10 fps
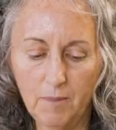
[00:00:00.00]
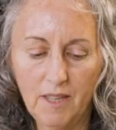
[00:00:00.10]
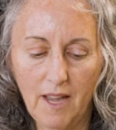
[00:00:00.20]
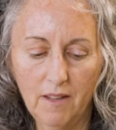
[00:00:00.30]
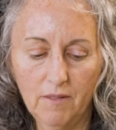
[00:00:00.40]

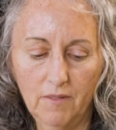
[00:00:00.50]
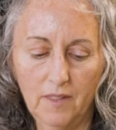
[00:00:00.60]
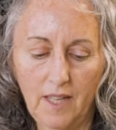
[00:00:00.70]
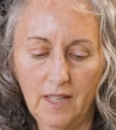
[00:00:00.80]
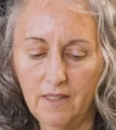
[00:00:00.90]
that
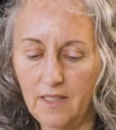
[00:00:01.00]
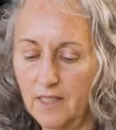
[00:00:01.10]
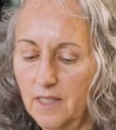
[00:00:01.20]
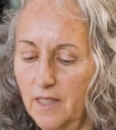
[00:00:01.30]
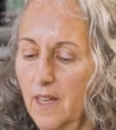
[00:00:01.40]

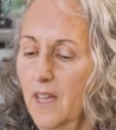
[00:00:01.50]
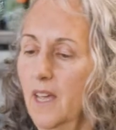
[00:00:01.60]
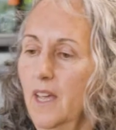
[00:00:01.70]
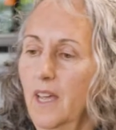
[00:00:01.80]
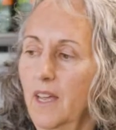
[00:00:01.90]
thin.
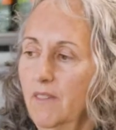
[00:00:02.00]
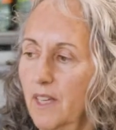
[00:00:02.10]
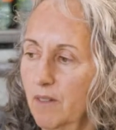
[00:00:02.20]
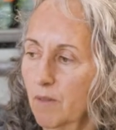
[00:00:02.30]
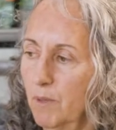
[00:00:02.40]
And
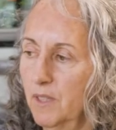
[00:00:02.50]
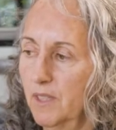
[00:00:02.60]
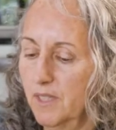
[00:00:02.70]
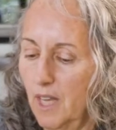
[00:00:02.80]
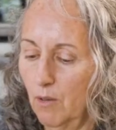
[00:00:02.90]
then put
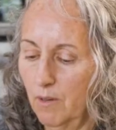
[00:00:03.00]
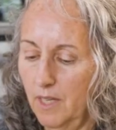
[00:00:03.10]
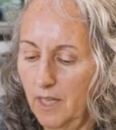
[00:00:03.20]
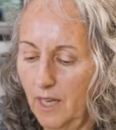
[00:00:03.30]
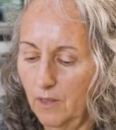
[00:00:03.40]
the
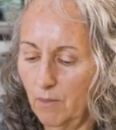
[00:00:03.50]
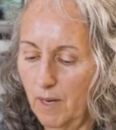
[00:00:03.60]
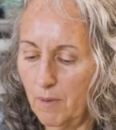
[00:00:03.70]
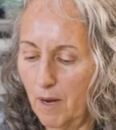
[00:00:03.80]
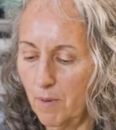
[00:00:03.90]
celery and the
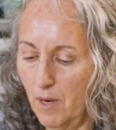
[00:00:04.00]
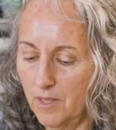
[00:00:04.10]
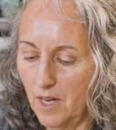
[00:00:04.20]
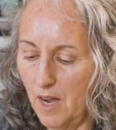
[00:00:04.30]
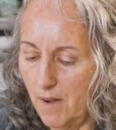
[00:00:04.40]
red pepper
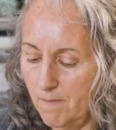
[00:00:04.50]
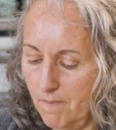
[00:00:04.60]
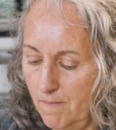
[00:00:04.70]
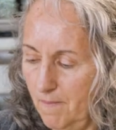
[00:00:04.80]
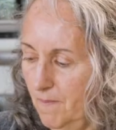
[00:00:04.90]
on
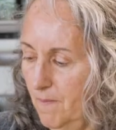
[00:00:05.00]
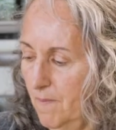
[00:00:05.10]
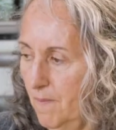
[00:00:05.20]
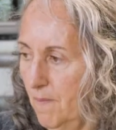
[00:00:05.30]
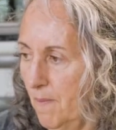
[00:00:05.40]
top
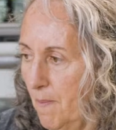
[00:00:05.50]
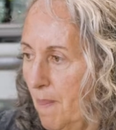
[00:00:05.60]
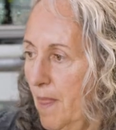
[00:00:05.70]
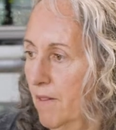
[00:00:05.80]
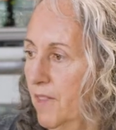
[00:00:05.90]

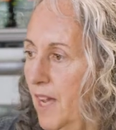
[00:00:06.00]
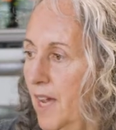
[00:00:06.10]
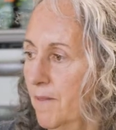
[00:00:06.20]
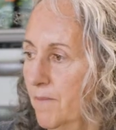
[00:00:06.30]
of that.